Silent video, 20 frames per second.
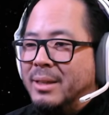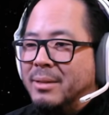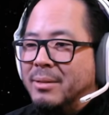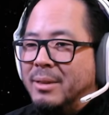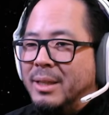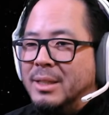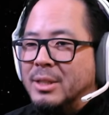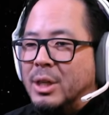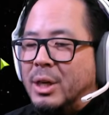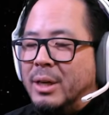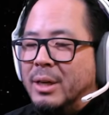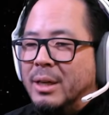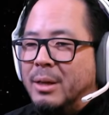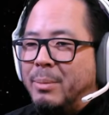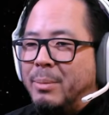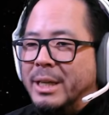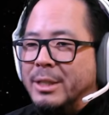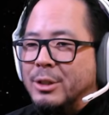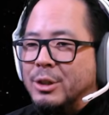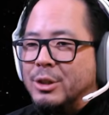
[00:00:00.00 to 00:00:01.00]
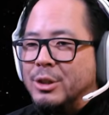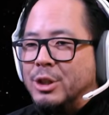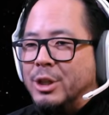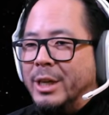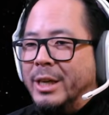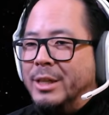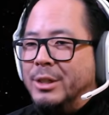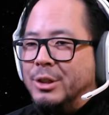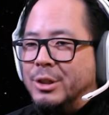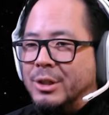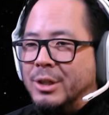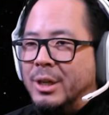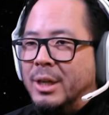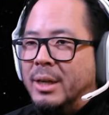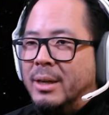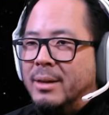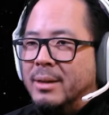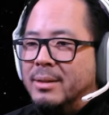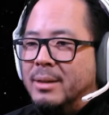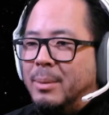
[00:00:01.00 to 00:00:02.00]
these conic patches change
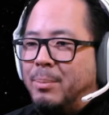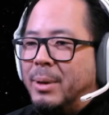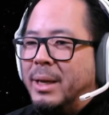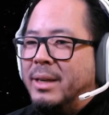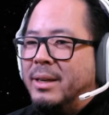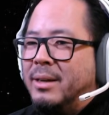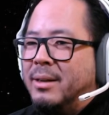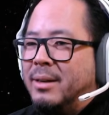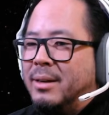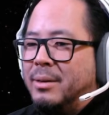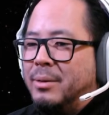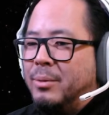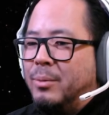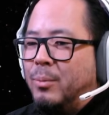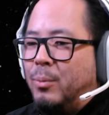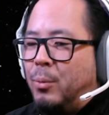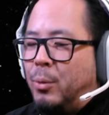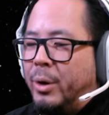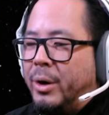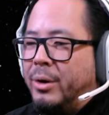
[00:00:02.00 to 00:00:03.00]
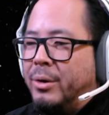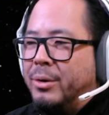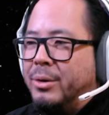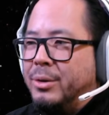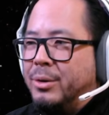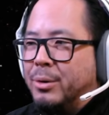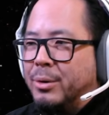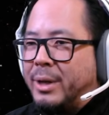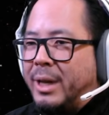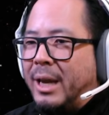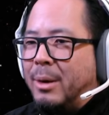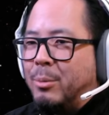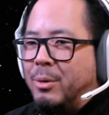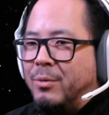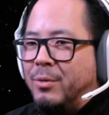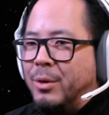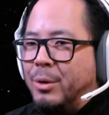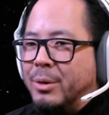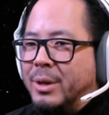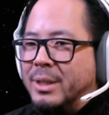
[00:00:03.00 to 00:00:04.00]
depending on where your camera
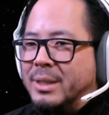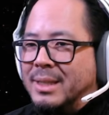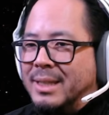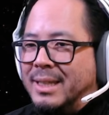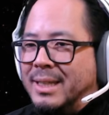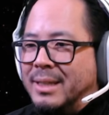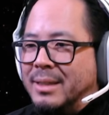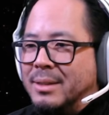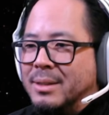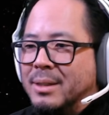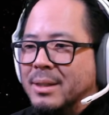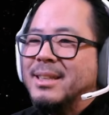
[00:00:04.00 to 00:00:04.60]
focus is.